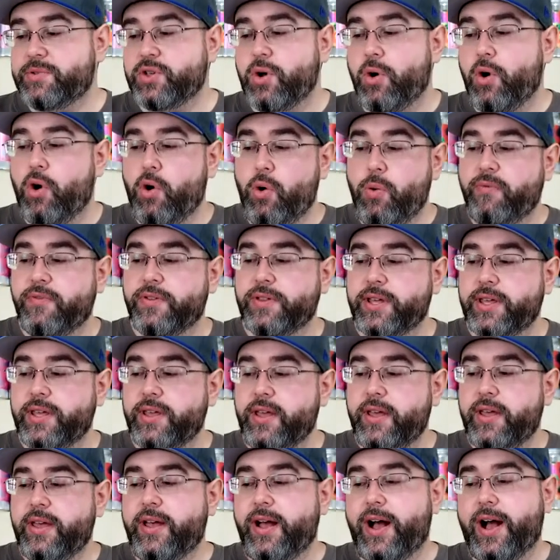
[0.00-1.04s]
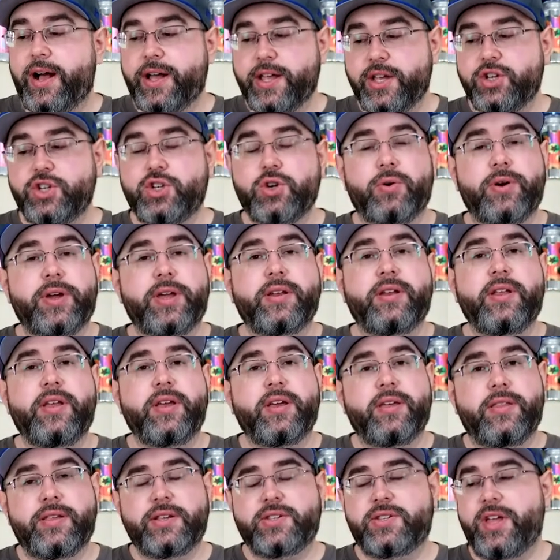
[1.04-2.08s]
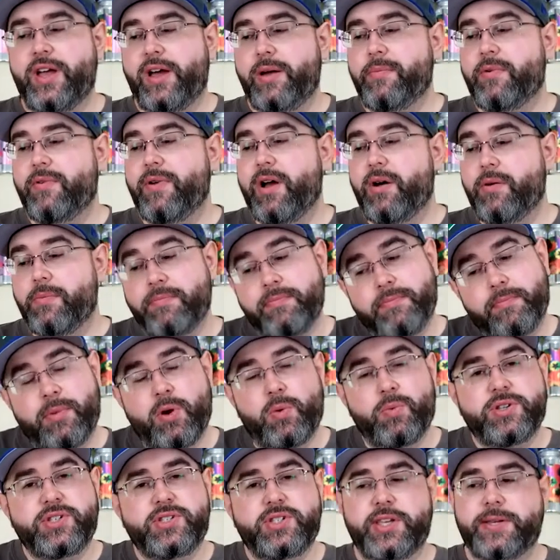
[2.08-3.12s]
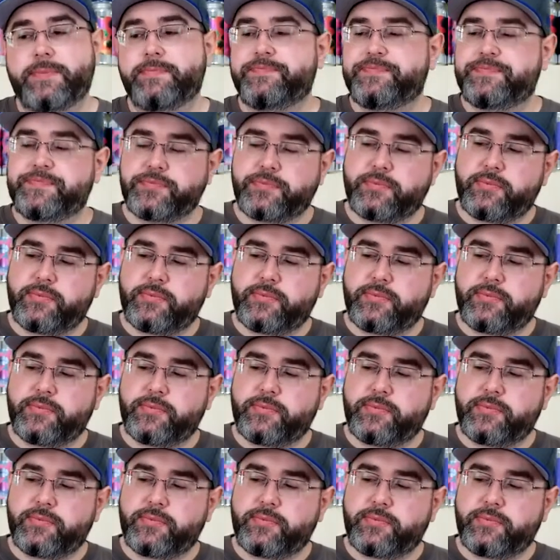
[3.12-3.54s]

So hopefully I enjoy it this time around, but we'll see.